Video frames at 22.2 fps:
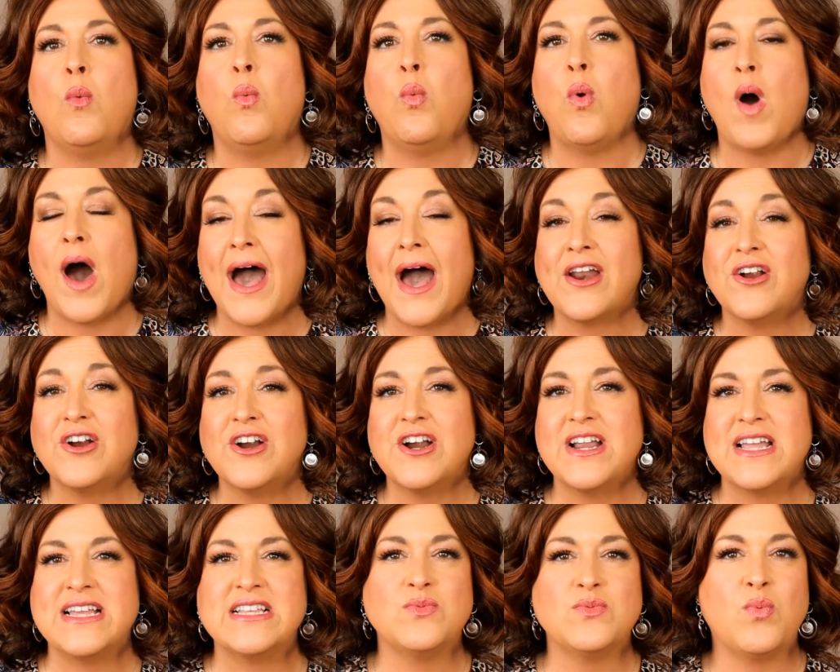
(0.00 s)
Water
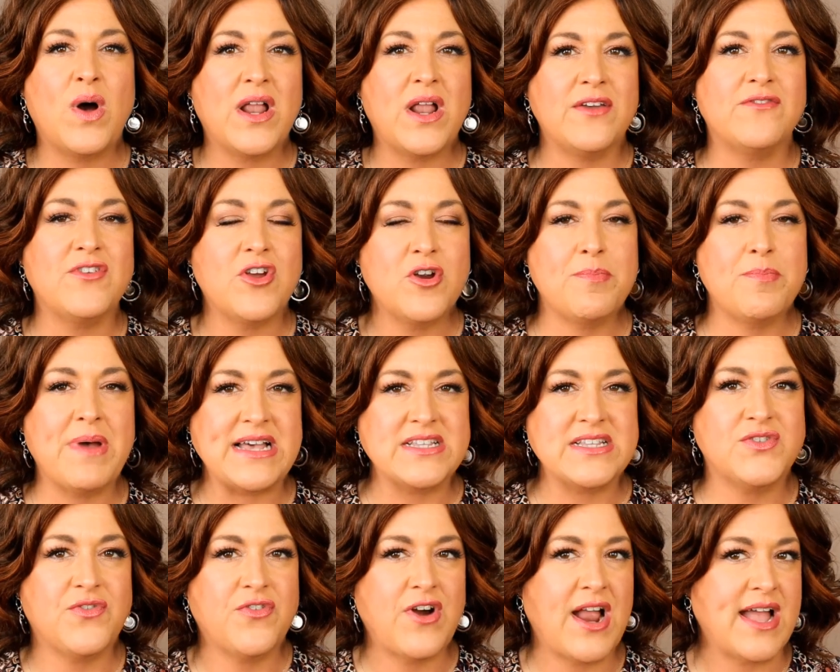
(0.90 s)
is one of your
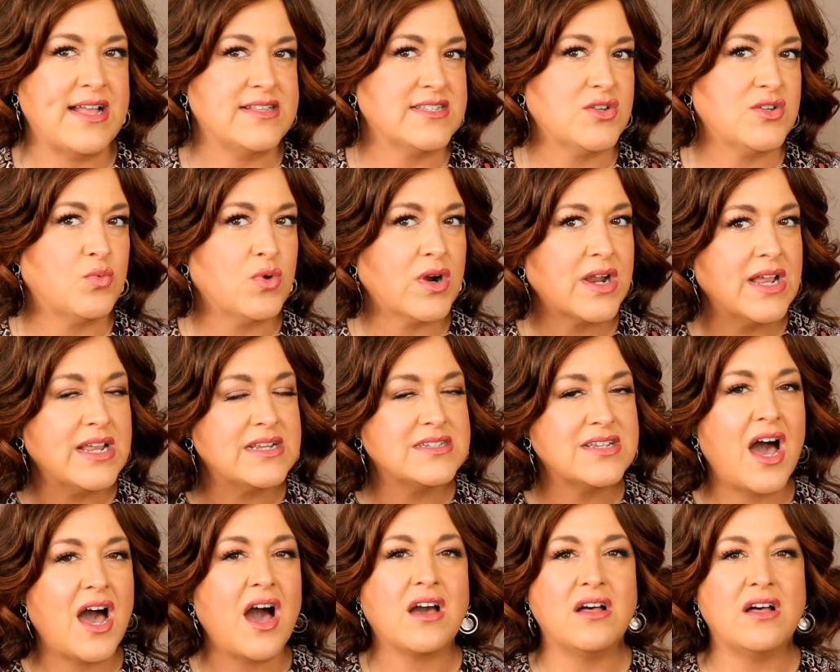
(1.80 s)
best friends. So we're
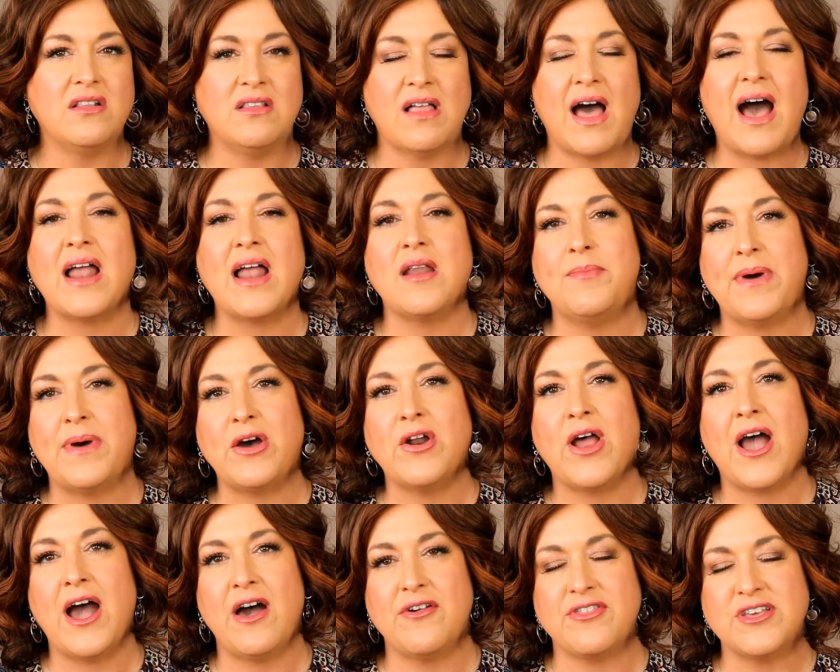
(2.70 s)
gonna talk a lot
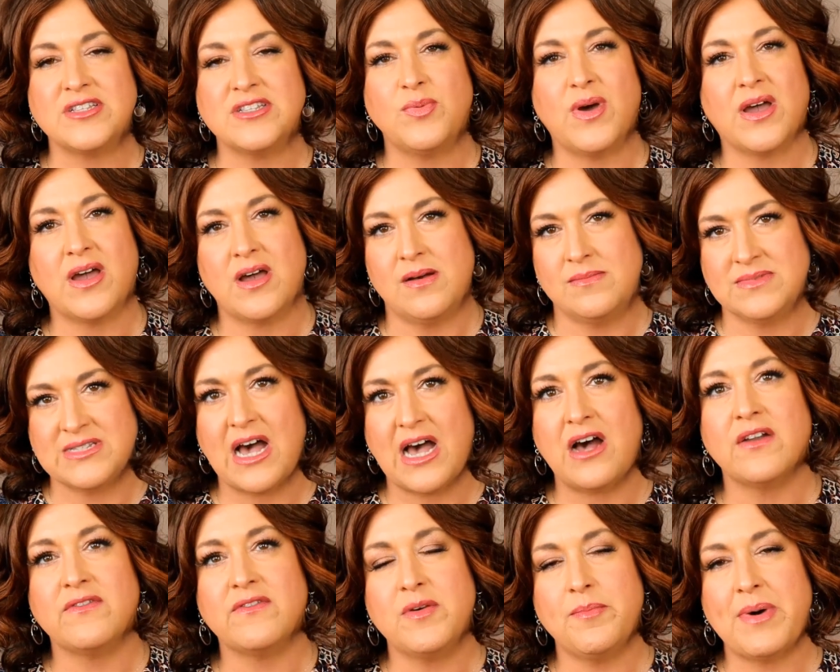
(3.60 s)
about how this one comes
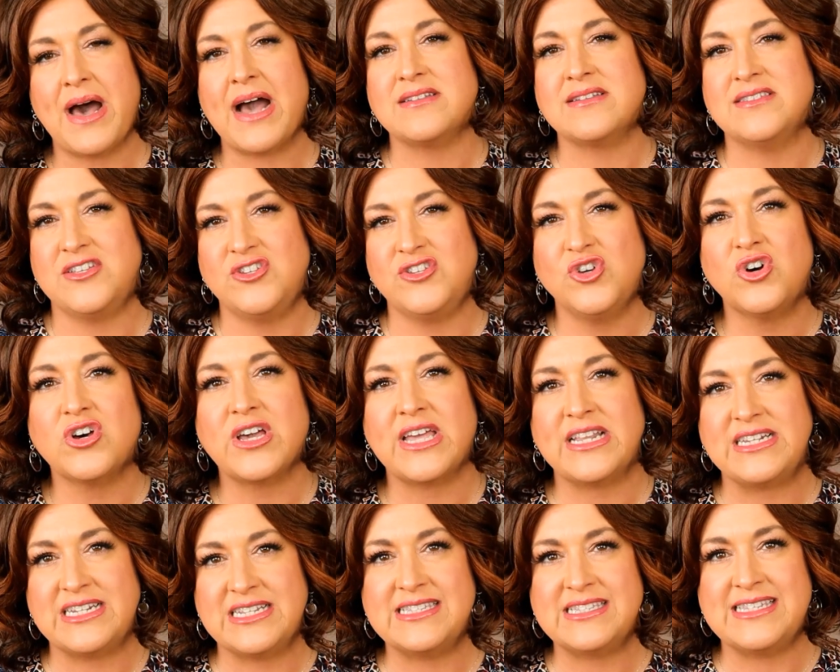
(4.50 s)
out of the box and you'll
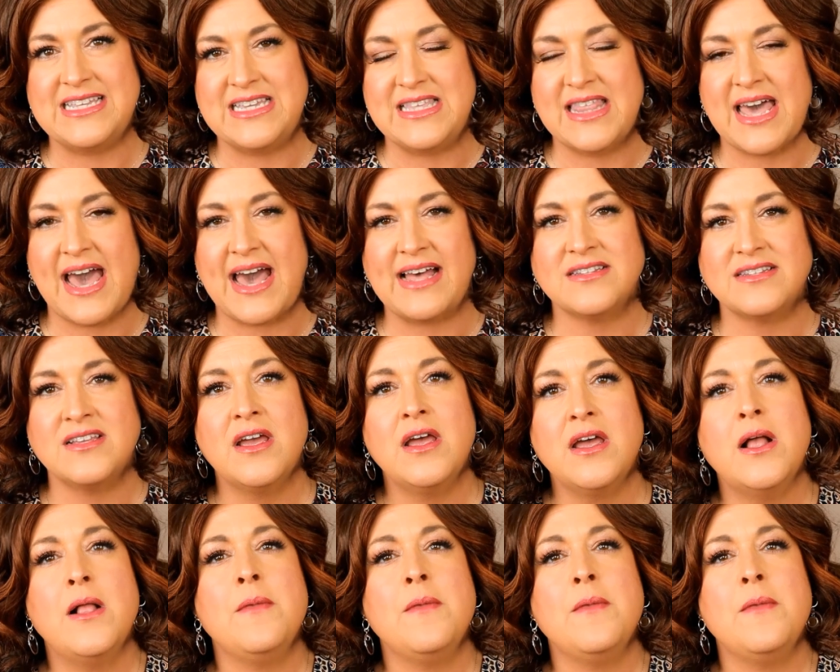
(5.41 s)
get to see that.